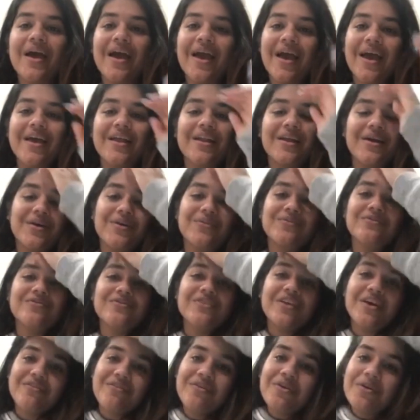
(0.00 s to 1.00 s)
and I've
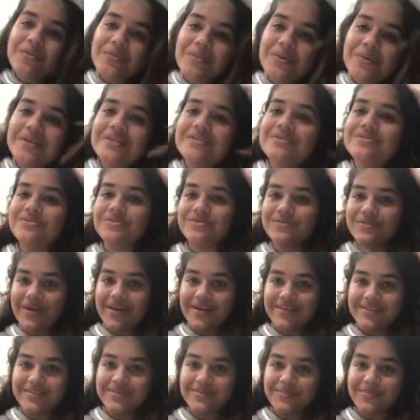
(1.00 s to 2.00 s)
never been
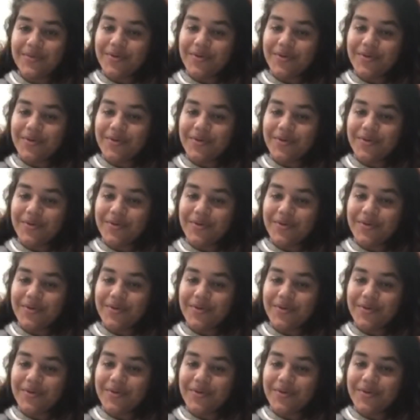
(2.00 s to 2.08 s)
stressed